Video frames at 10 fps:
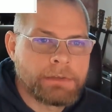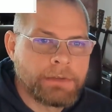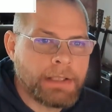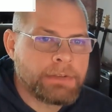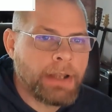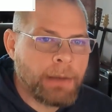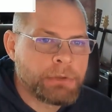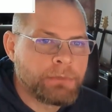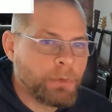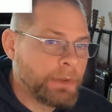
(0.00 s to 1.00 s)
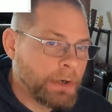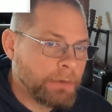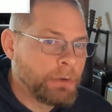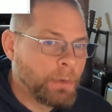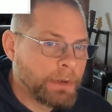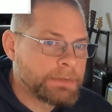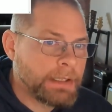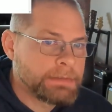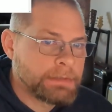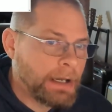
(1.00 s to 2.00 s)
So that's an option for you there if you want to
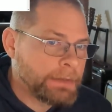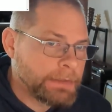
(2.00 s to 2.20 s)
stay stock.